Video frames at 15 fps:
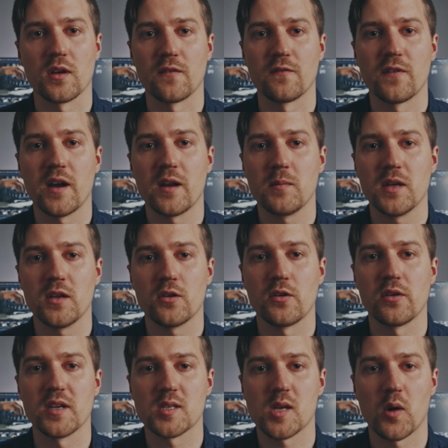can find me on
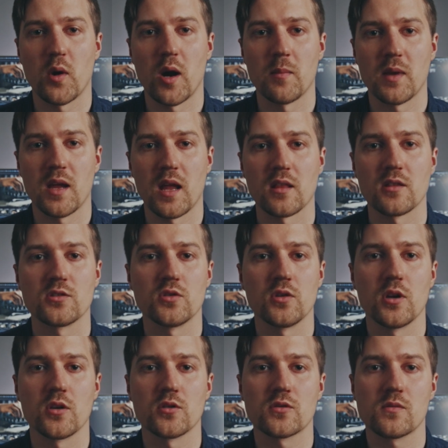Instagram at
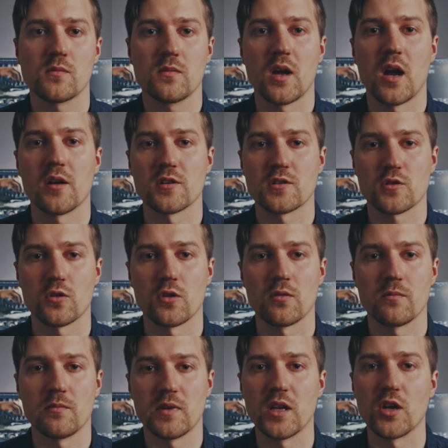
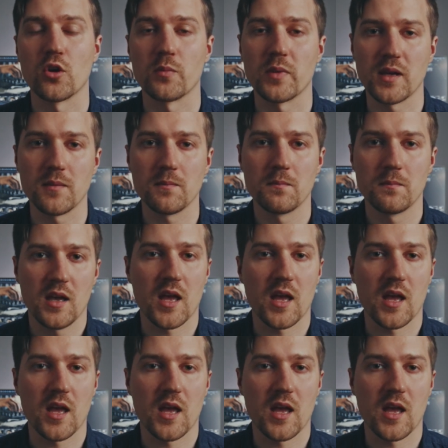julios_dop.